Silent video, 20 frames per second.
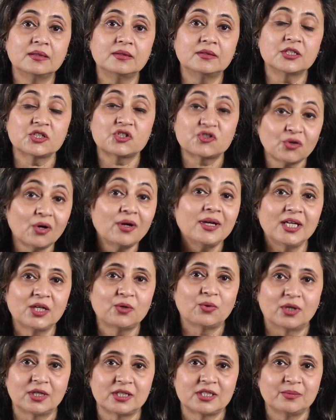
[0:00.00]
destroy
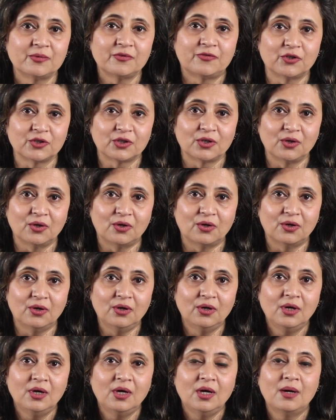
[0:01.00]
equality before the law